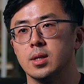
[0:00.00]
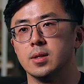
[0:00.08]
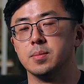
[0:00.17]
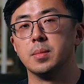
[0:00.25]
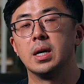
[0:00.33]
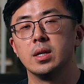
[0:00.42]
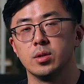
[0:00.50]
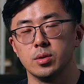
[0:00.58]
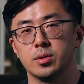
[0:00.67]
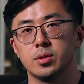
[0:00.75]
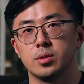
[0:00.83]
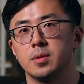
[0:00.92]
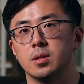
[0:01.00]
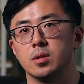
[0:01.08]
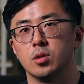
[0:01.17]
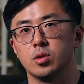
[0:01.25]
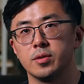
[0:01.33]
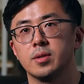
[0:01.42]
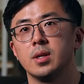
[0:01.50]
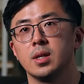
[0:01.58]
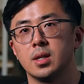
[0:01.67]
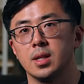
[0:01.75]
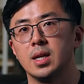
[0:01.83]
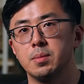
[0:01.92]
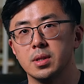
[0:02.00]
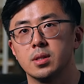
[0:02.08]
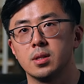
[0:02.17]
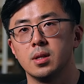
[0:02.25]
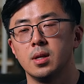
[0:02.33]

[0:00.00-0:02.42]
uh, models, the Earth climate.